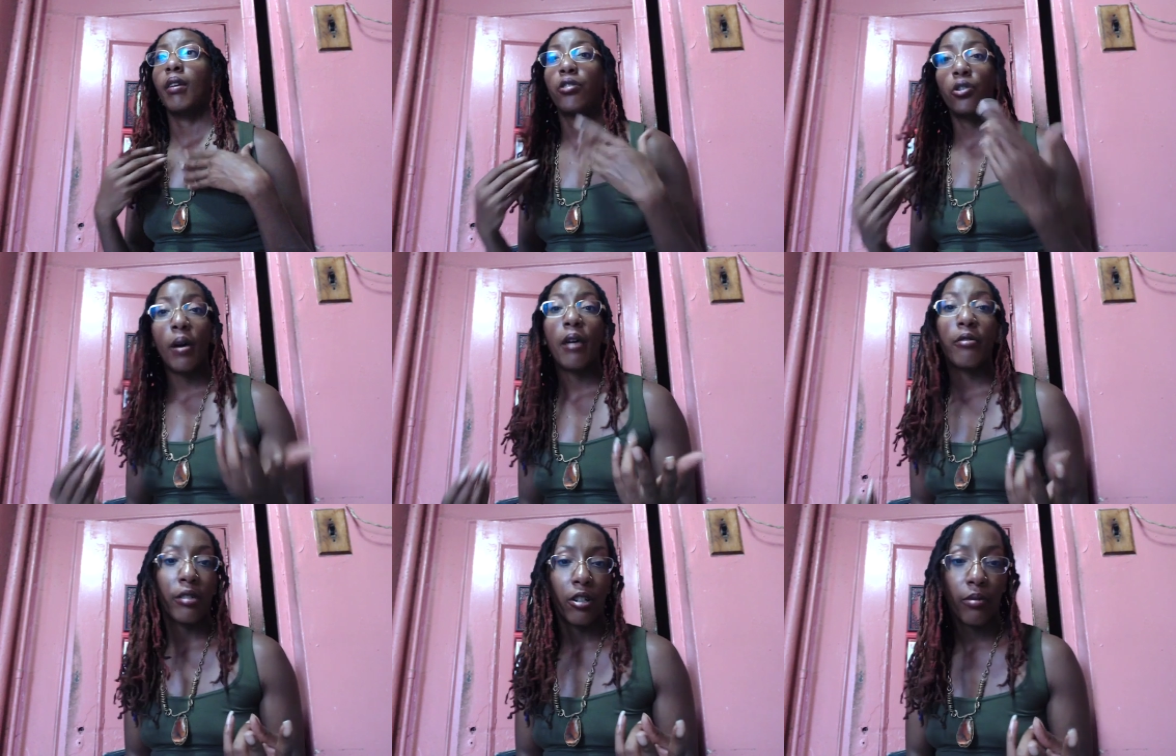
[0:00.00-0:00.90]
2
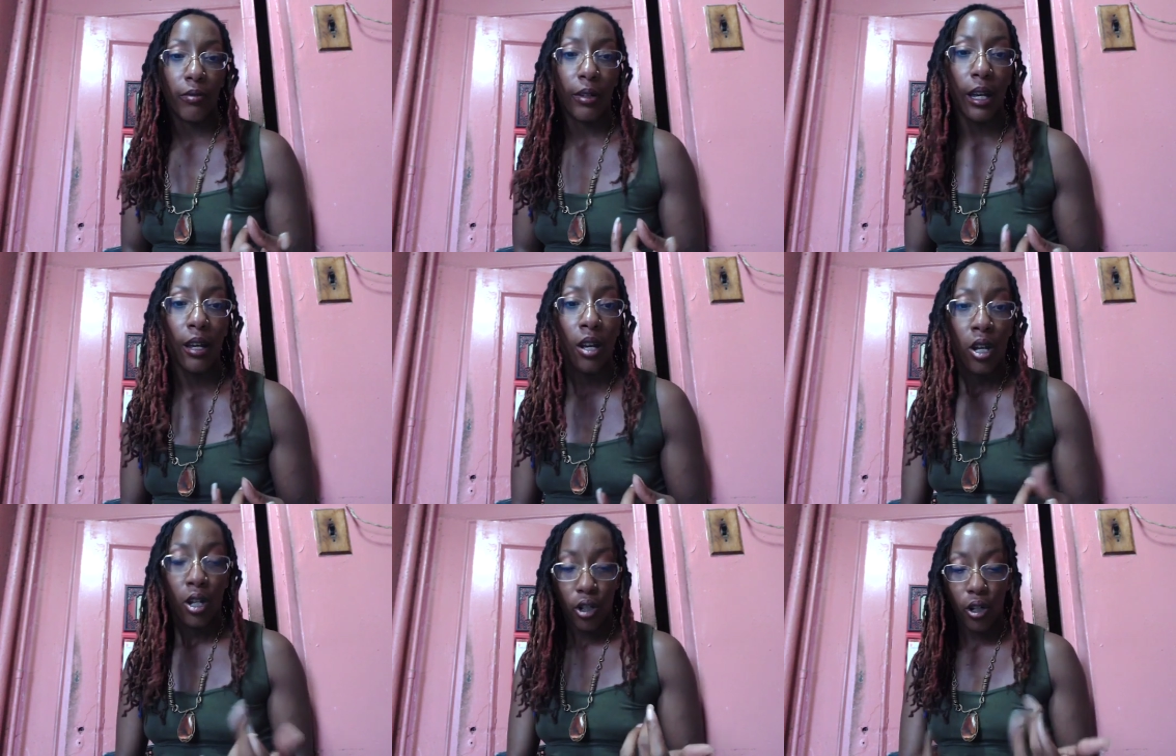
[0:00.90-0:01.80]
hours ago, okay?
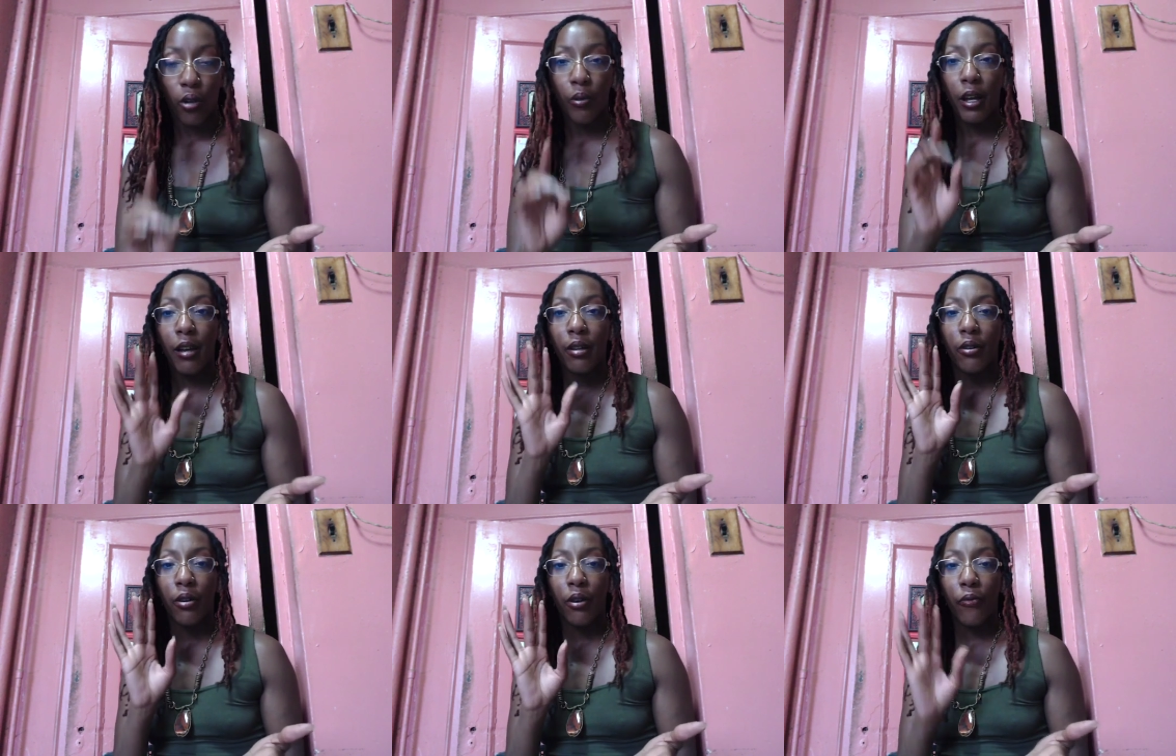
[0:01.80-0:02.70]
So
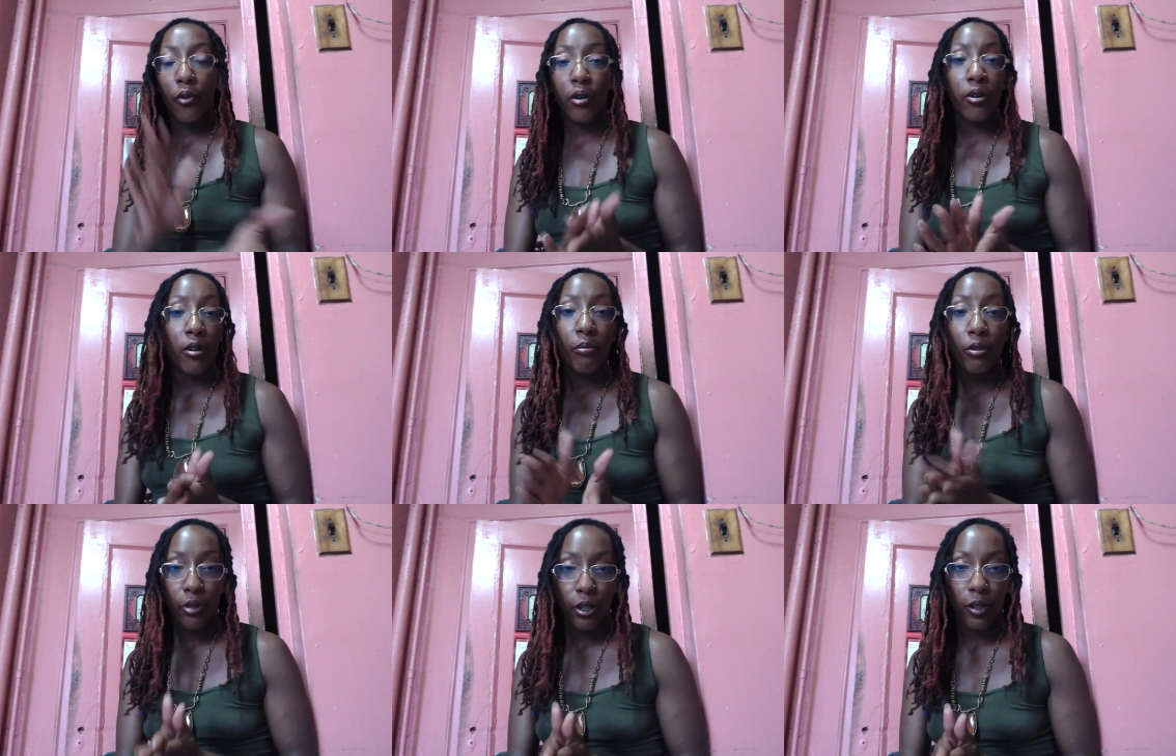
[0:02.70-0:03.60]
for your
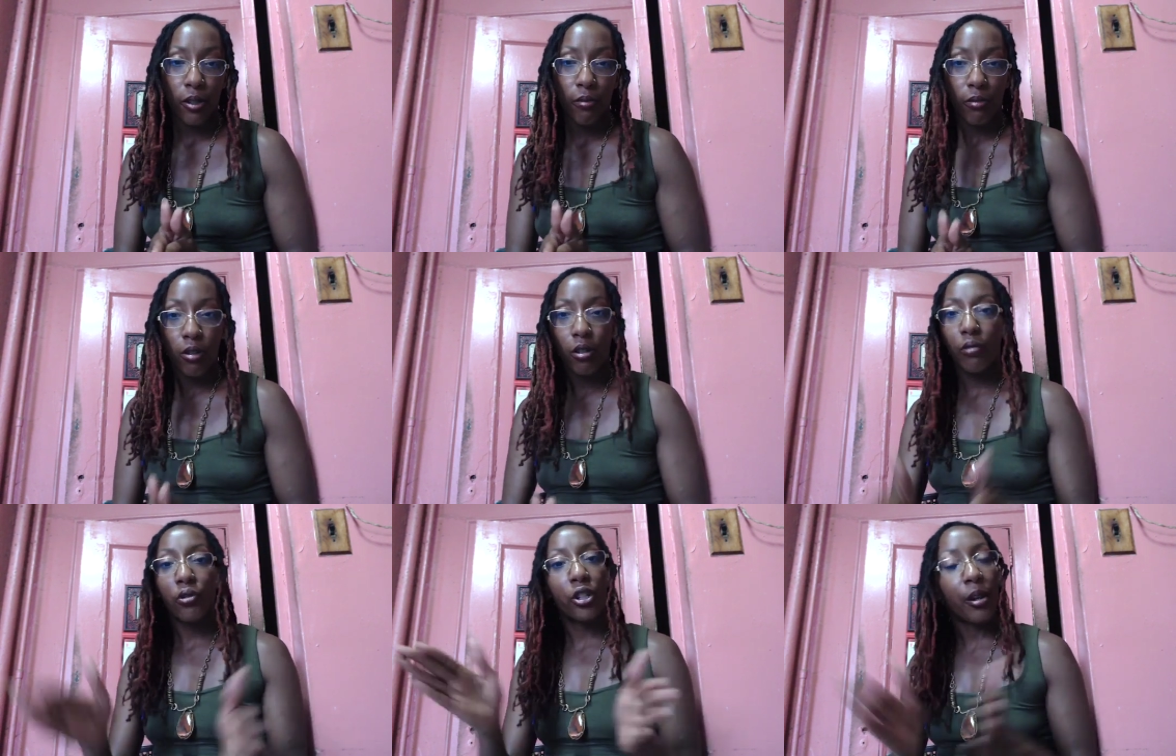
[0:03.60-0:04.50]
immune system, you
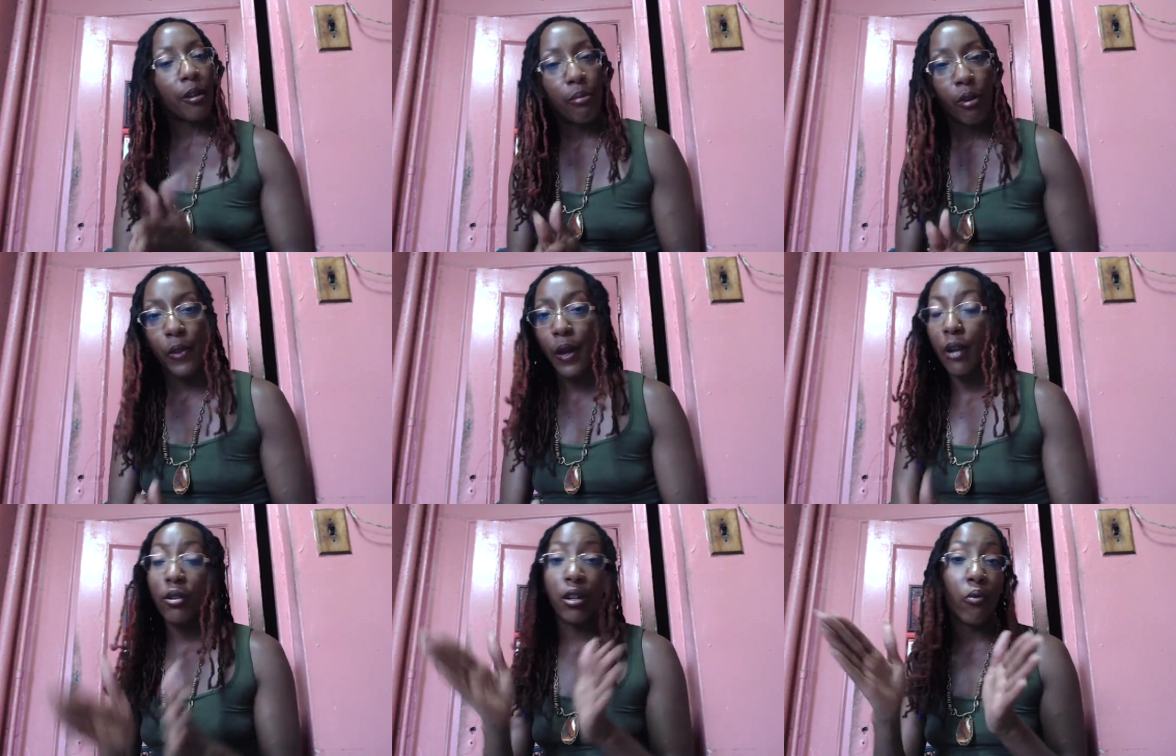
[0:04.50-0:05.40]
know, chicken broth. I
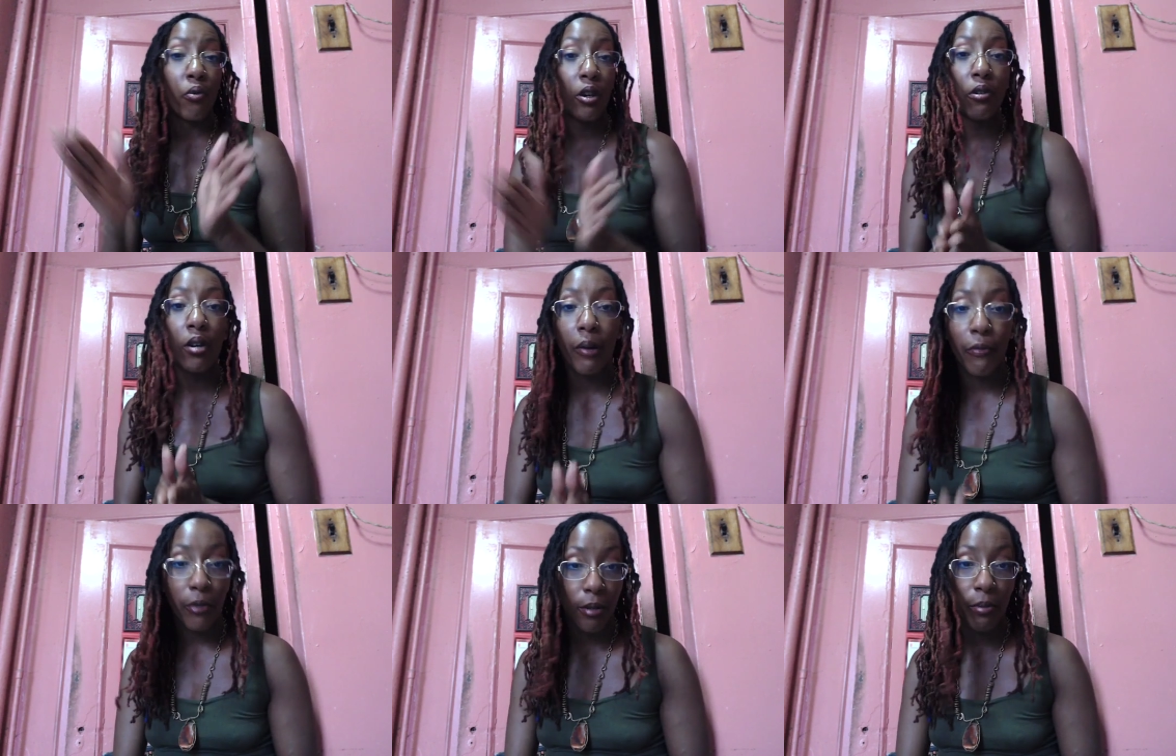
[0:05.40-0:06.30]
don't care where you come
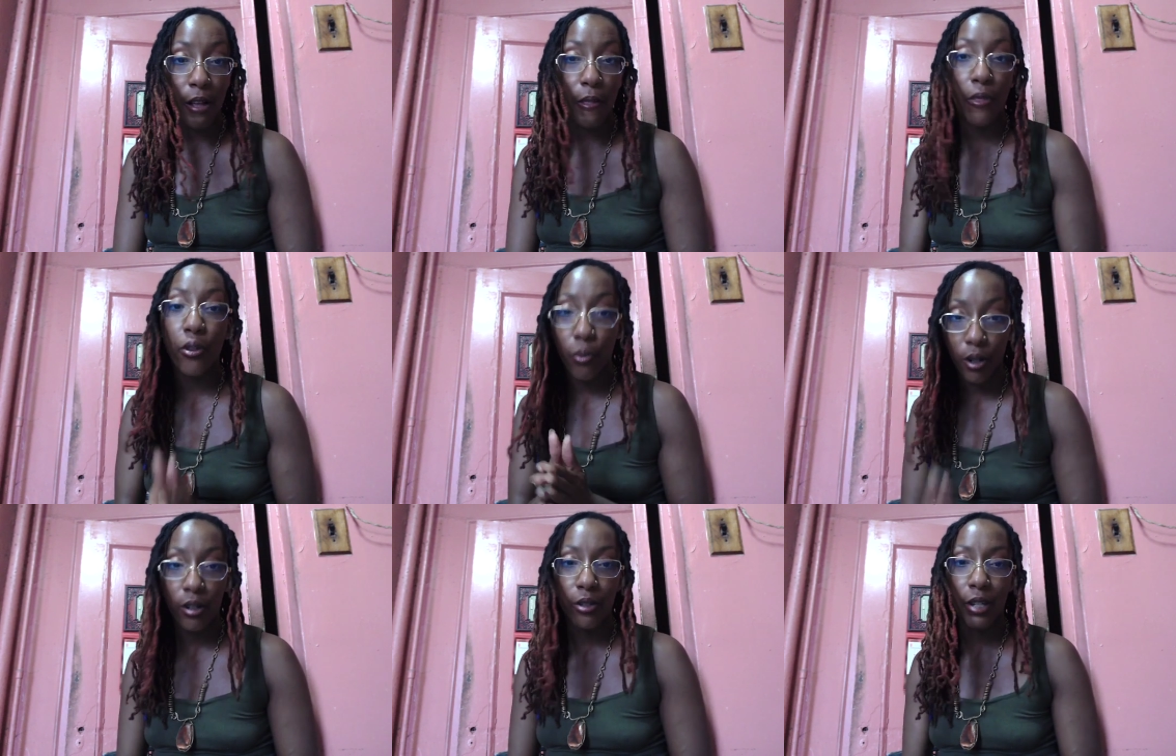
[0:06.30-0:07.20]
from in the
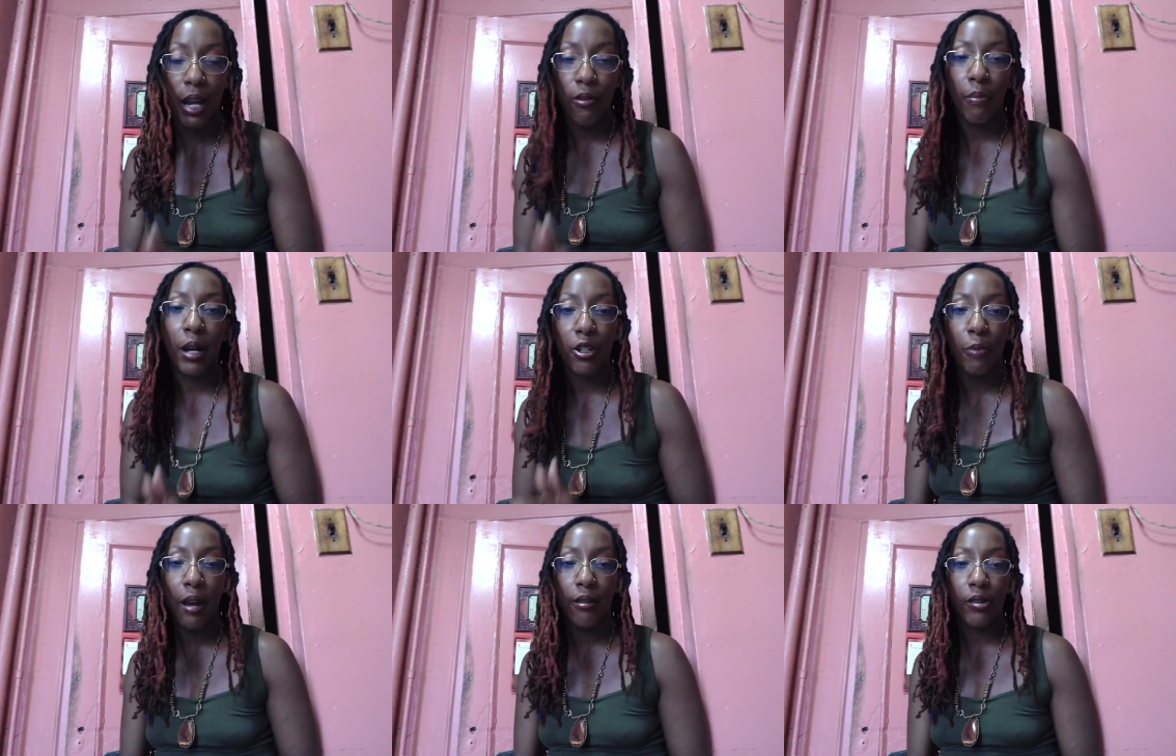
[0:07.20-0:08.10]
world. Everybody's
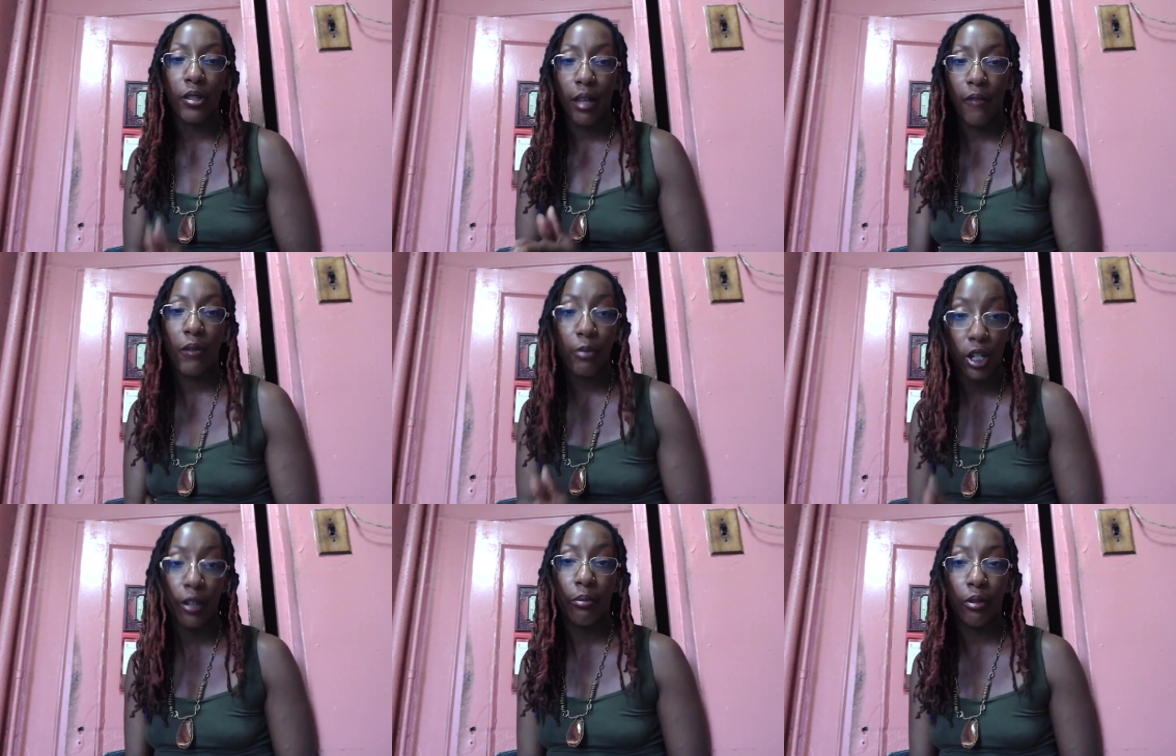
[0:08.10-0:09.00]
parents gave them
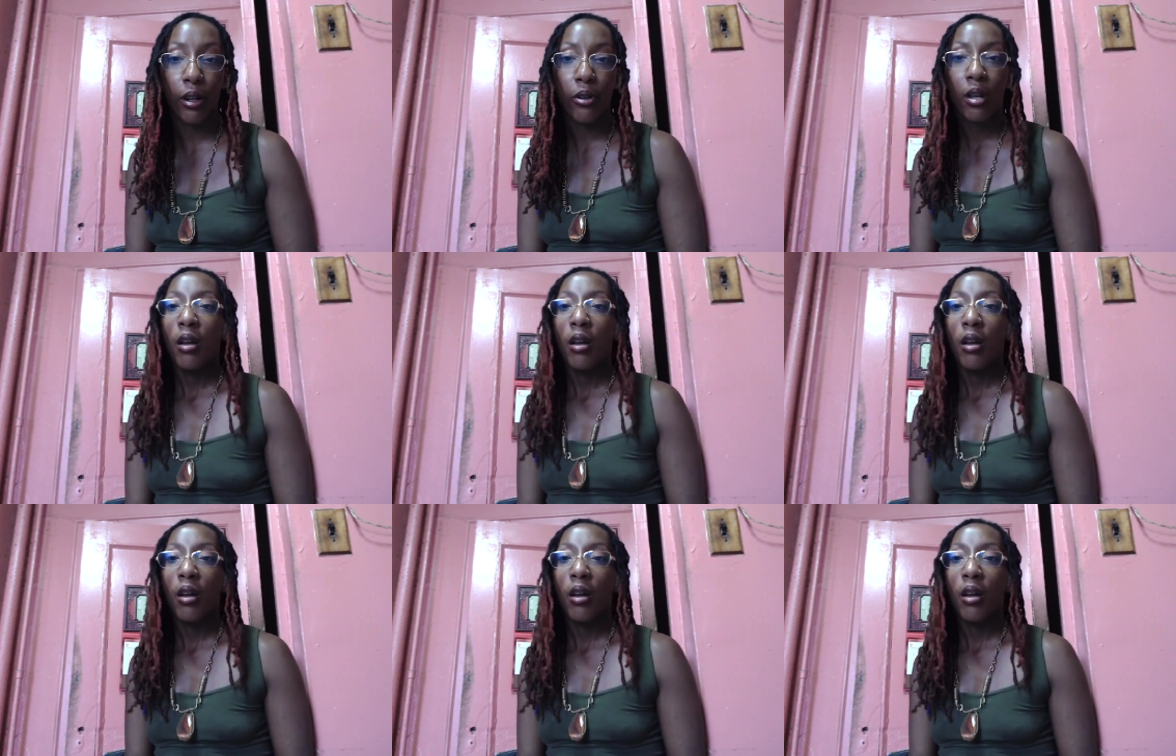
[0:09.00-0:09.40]
chicken broth.